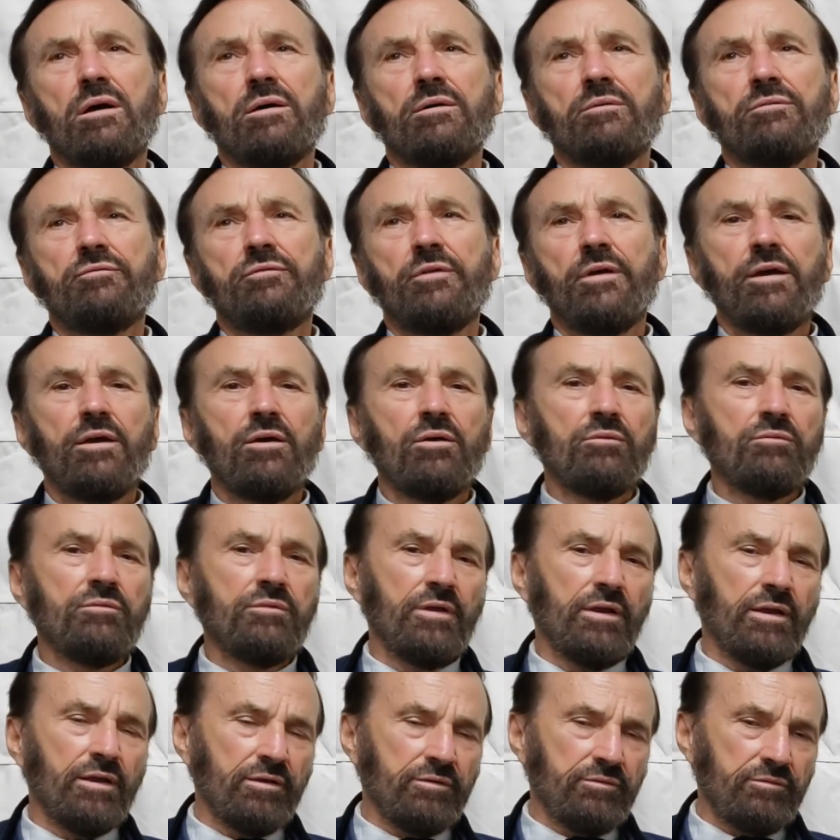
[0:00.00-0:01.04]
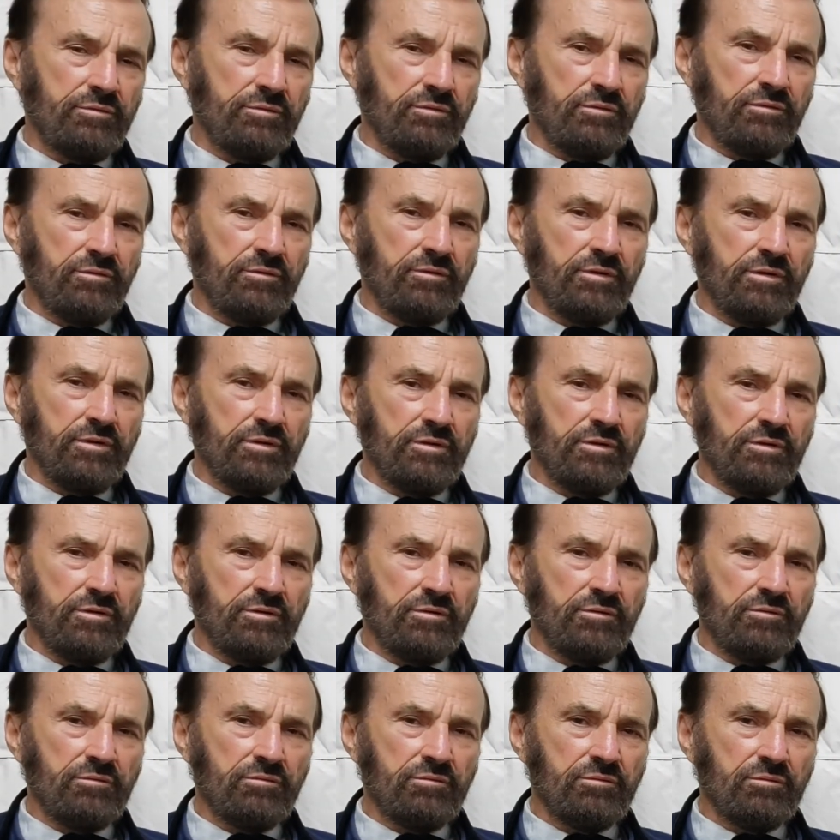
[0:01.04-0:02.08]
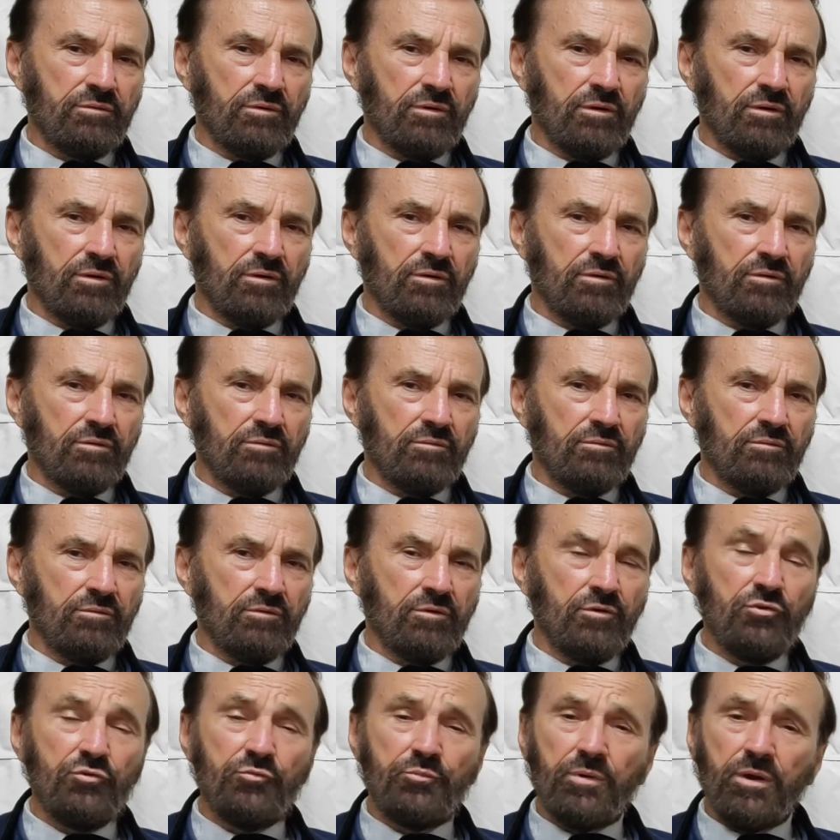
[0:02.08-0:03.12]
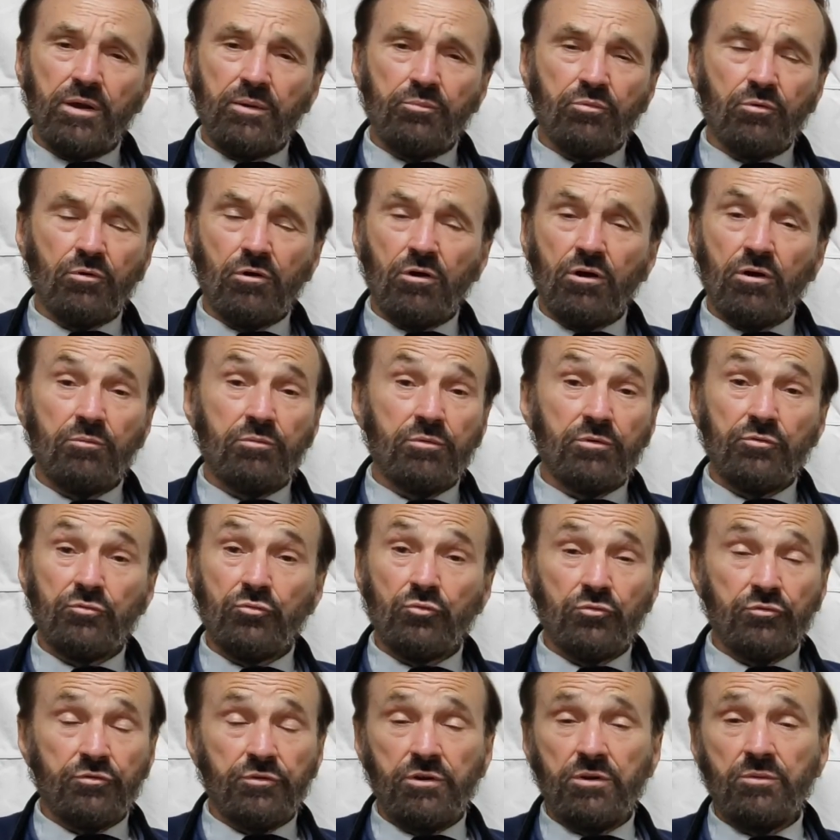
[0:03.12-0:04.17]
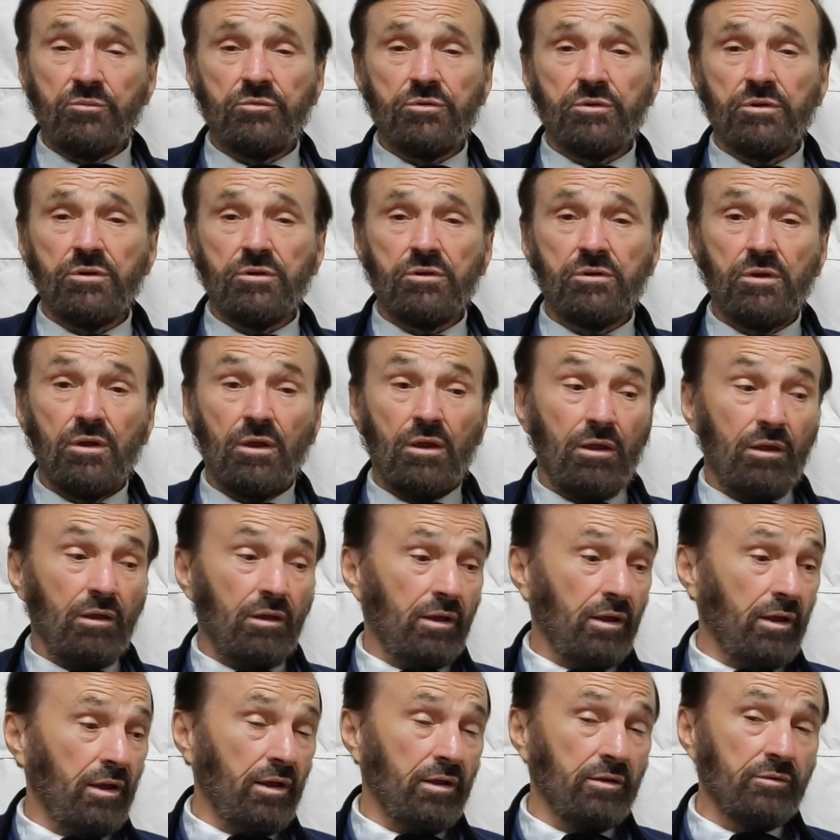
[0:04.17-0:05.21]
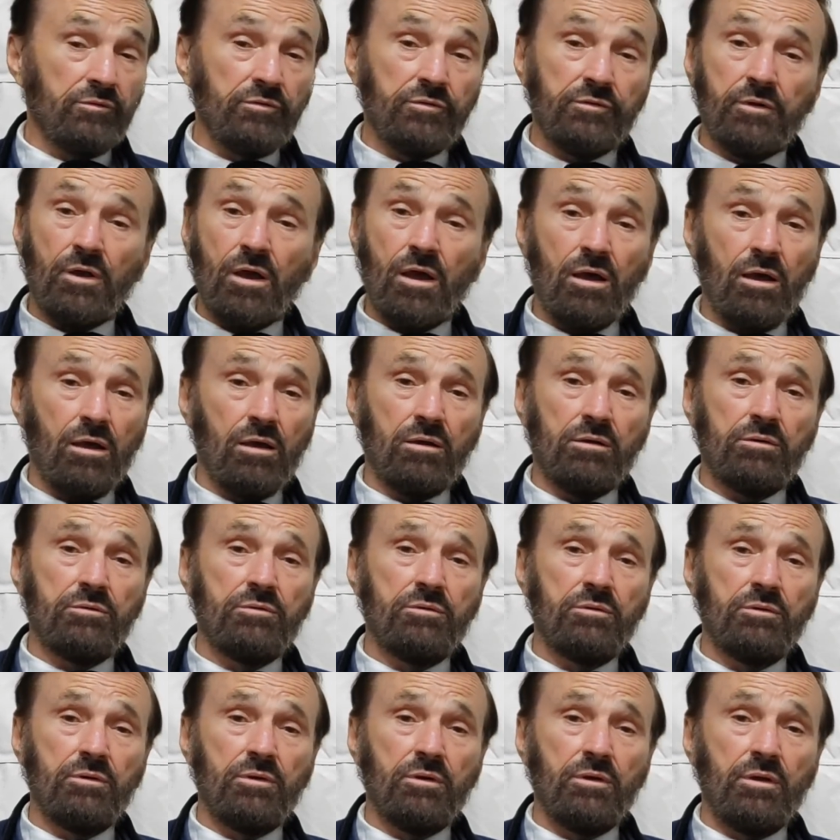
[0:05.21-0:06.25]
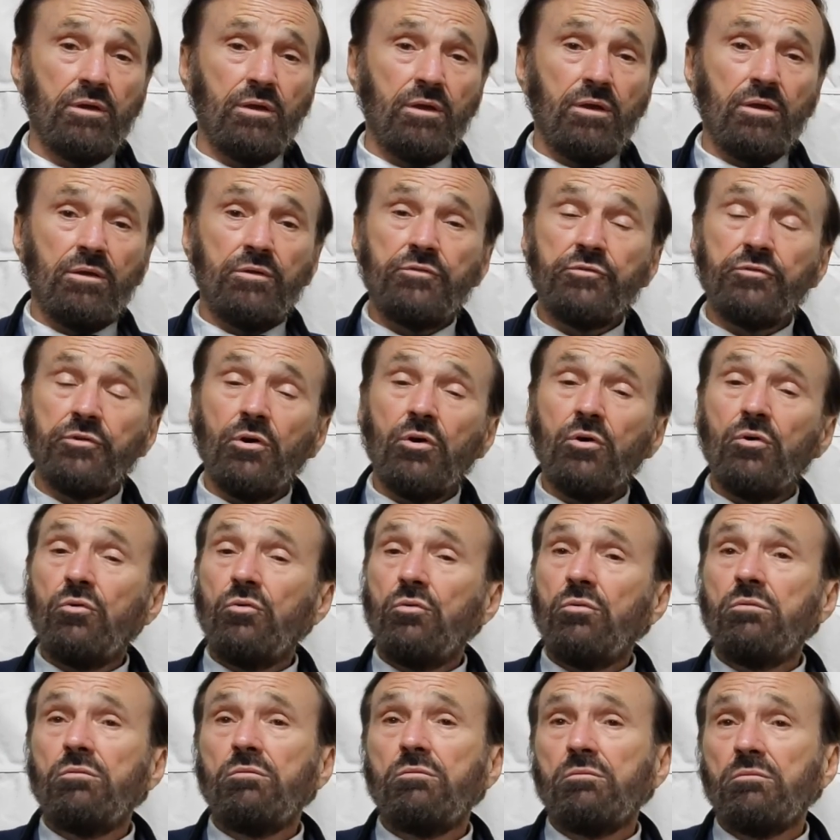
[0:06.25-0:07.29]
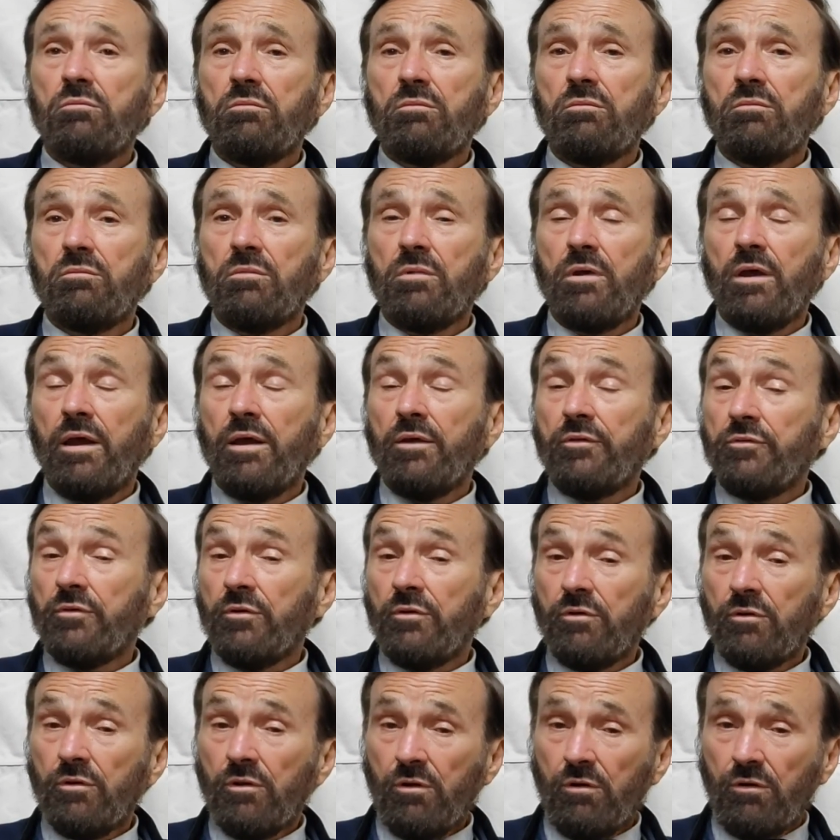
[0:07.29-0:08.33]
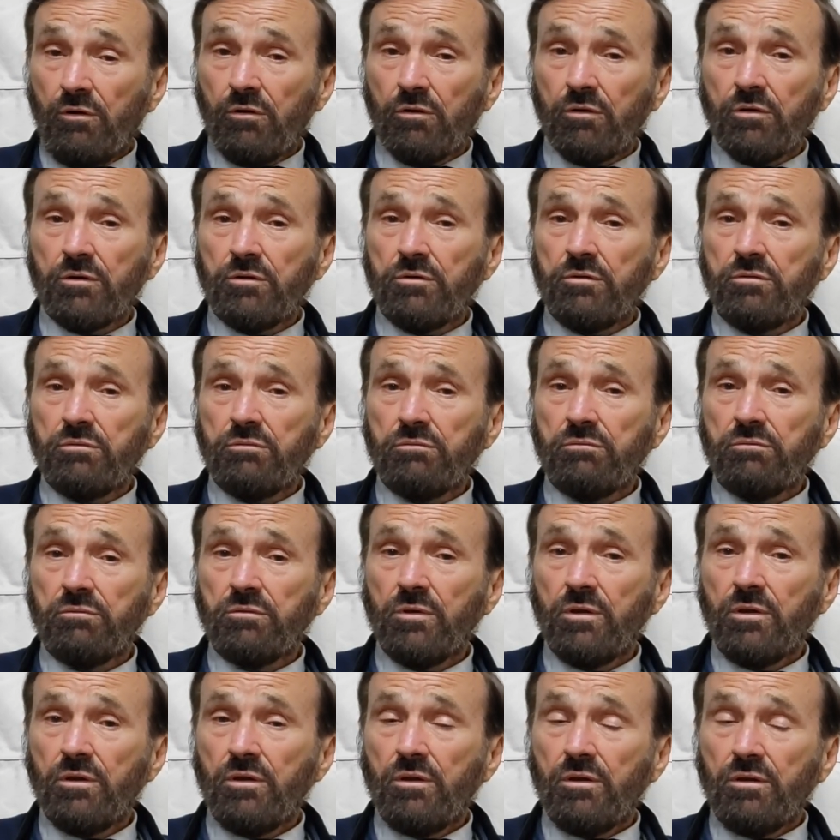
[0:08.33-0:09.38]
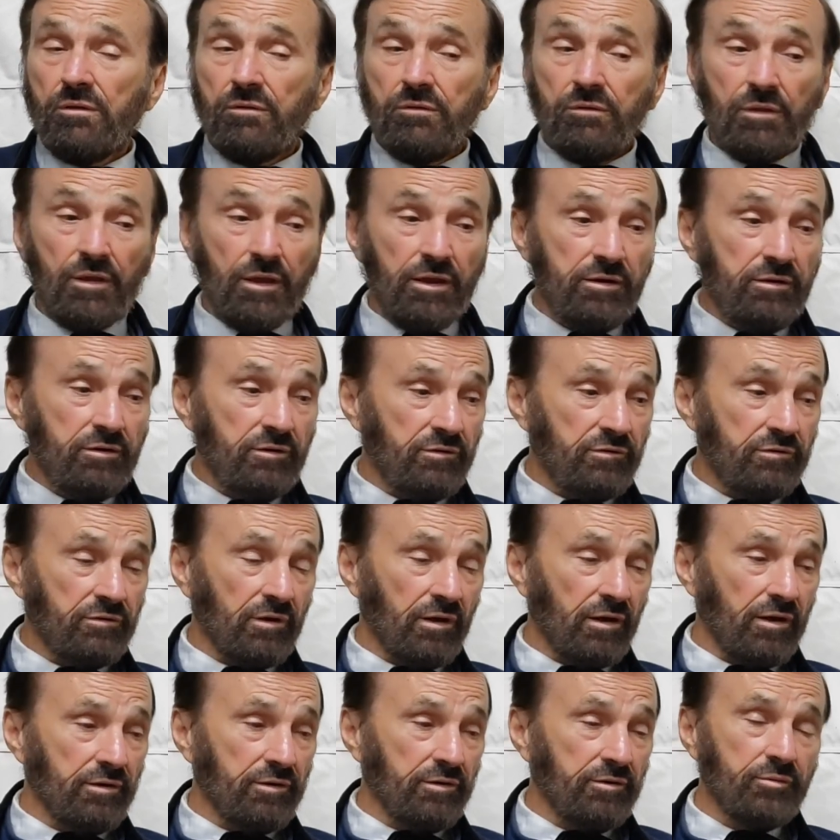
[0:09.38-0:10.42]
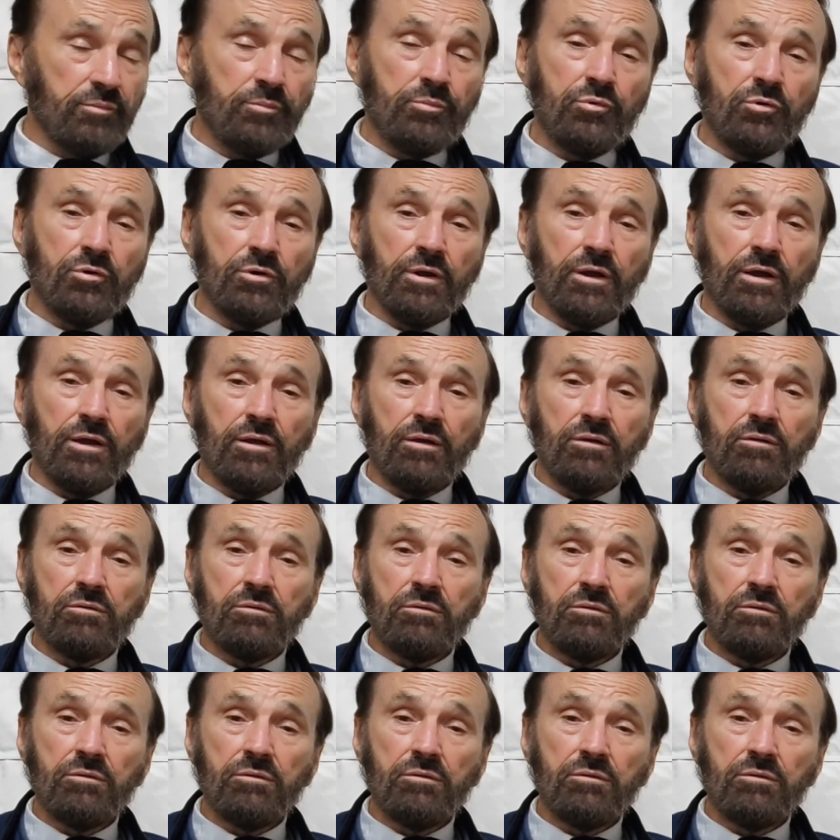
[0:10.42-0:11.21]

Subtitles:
found that the newspaper office was empty and stocked. So as a lark, they decided to put out